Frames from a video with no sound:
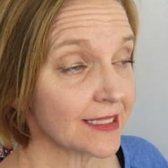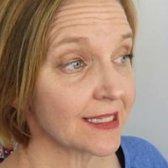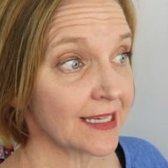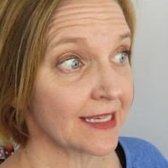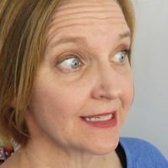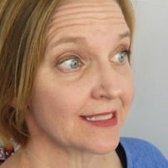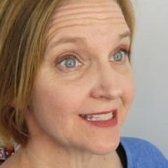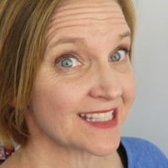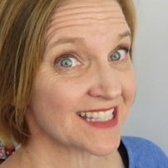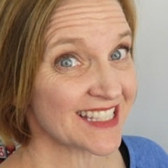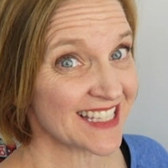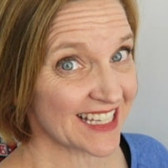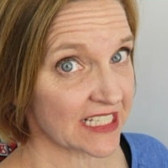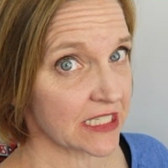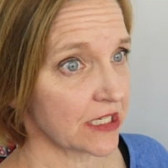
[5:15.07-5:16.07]
in
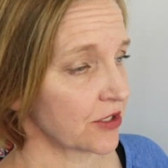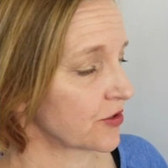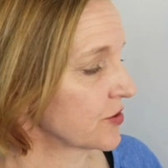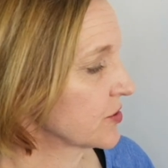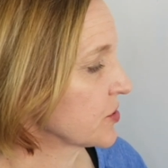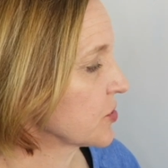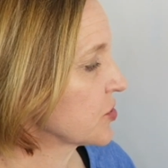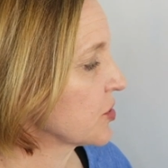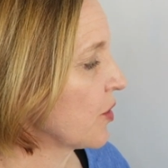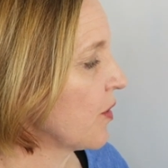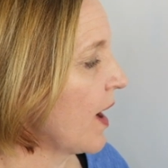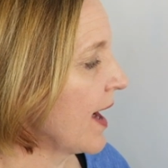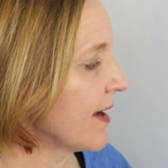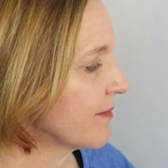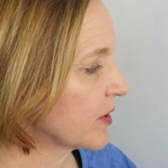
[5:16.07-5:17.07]
six years. So
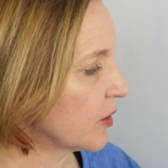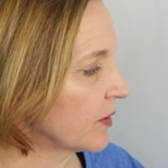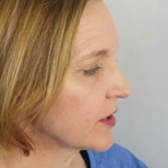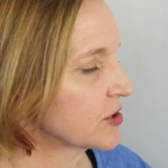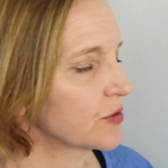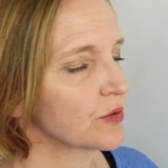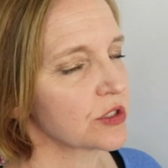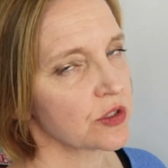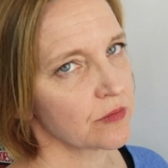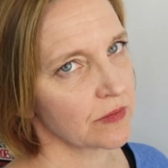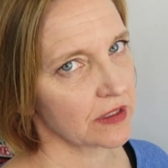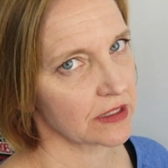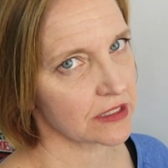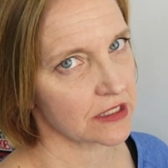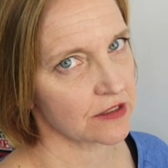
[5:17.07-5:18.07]
I'm going to assume
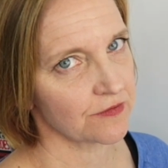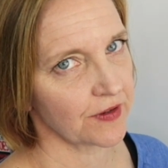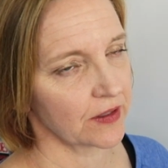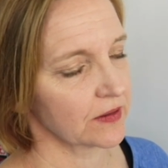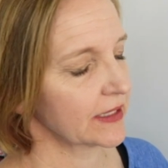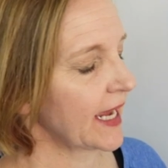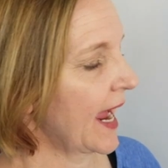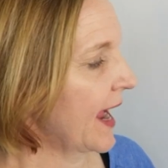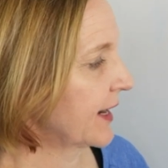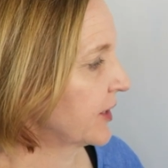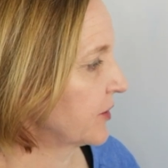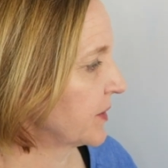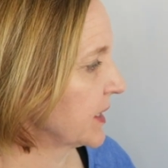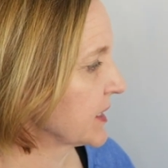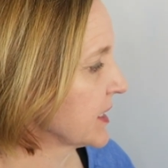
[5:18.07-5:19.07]
that this is fairly
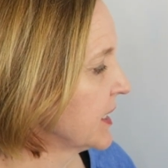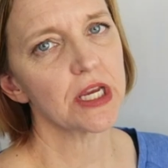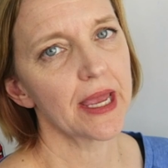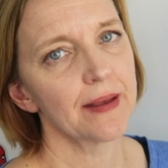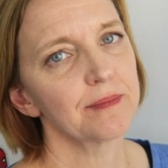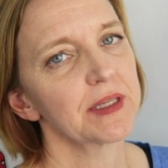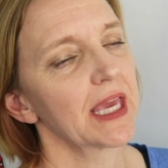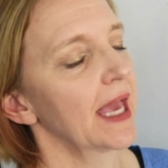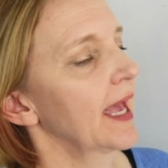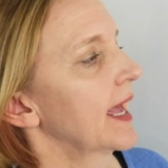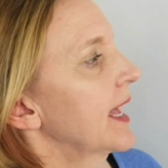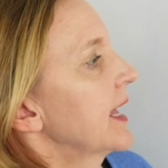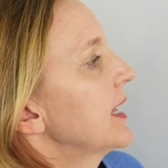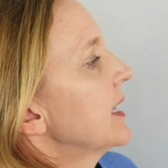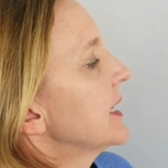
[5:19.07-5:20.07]
accurate. Coach
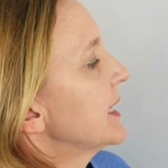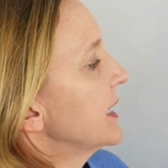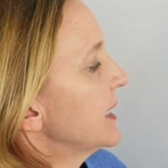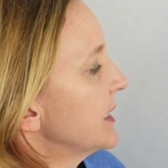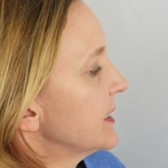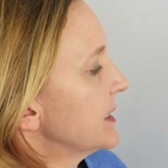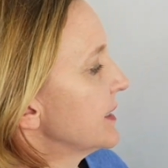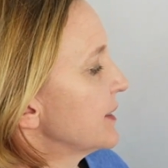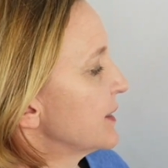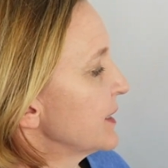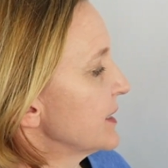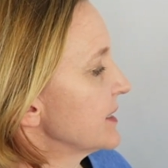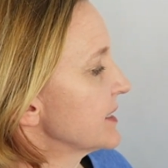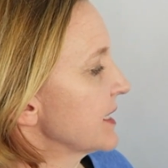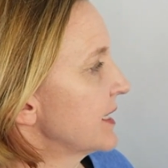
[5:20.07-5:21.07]
MK, in
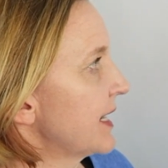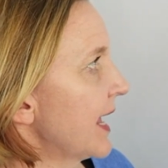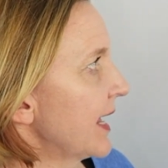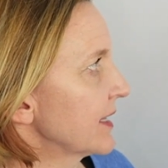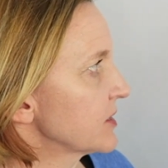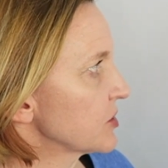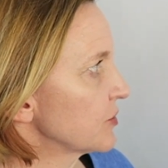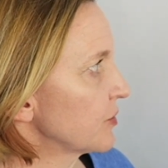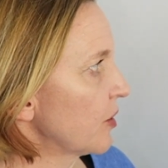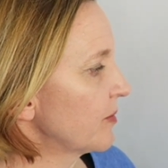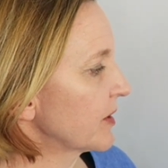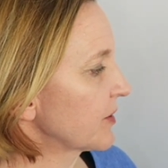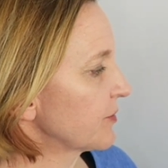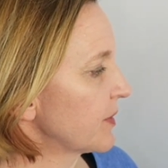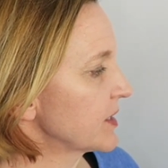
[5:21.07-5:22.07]
this enhanced
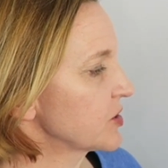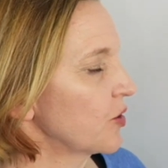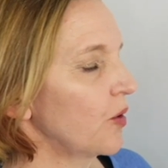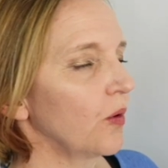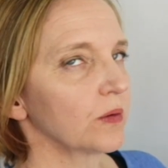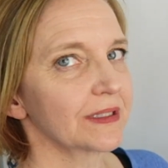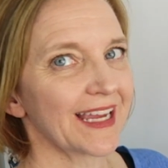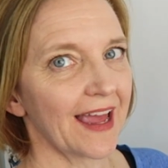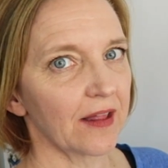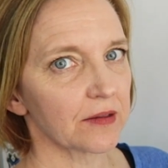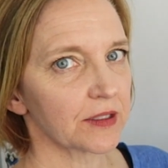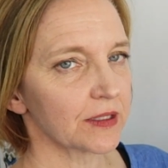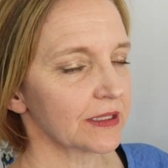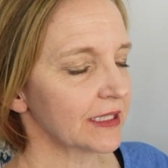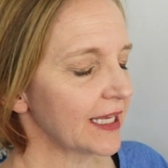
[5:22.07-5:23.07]
aerobic threshold
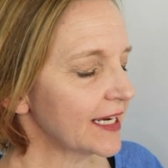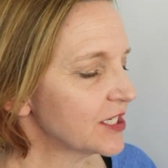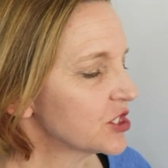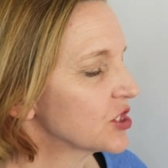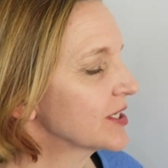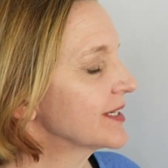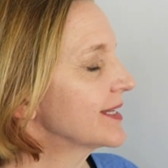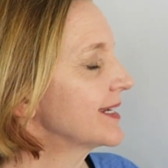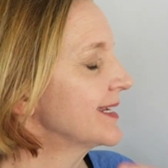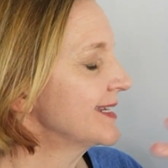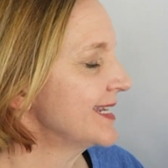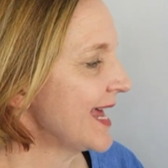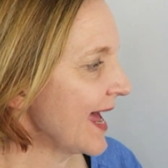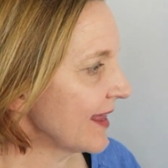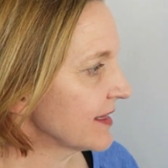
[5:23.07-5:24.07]
calculation and
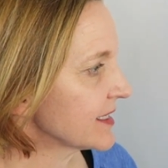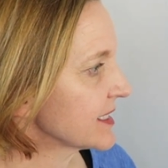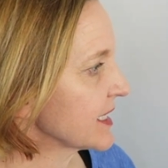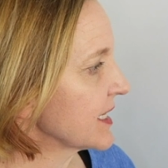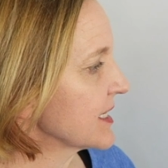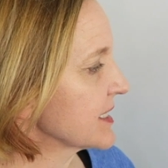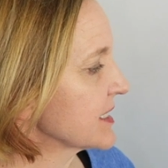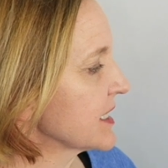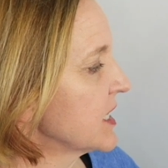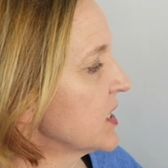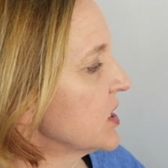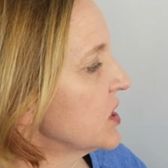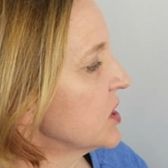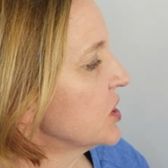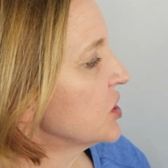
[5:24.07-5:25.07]
analysis,
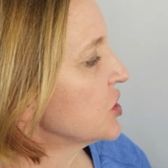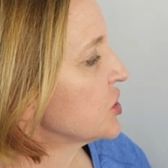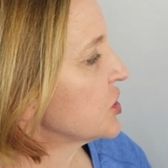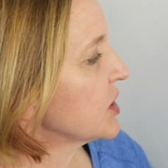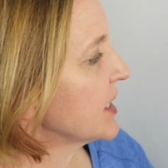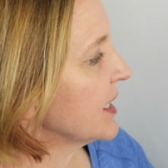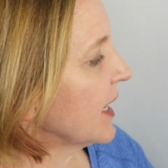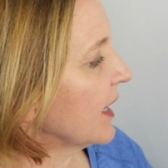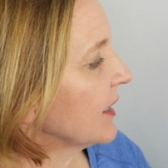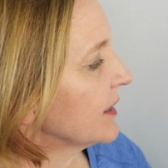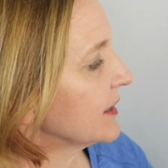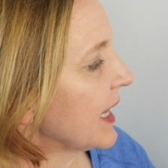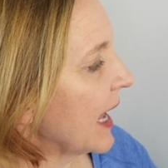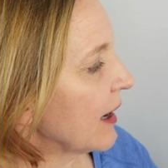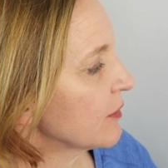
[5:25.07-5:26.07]
she
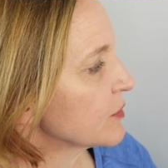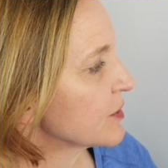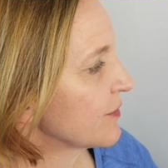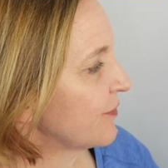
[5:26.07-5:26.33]
allows